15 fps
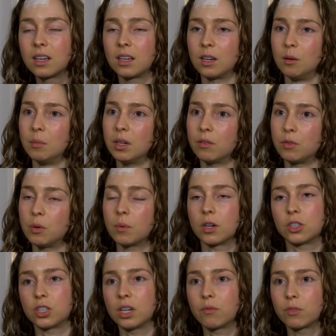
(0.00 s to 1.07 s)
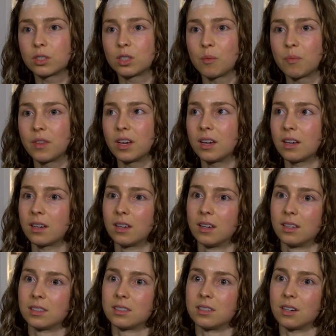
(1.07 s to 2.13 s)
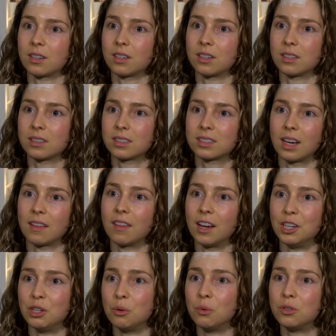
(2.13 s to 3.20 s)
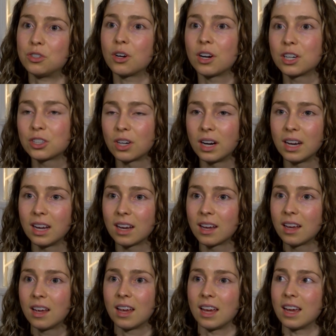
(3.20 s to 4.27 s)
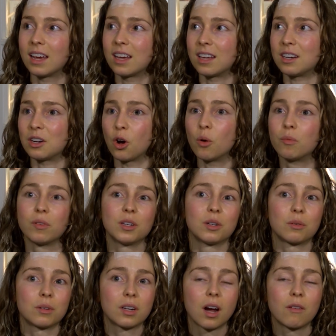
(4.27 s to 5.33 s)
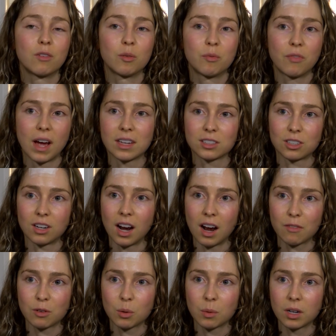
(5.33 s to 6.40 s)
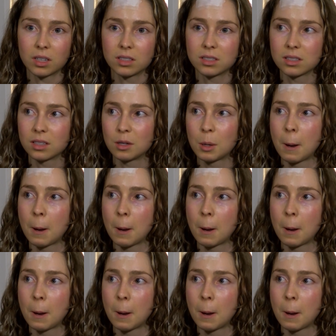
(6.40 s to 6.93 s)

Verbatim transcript: And I mean, if you want to train for something, it's not going to sideline you during training, and hopefully you'll recover faster afterwards.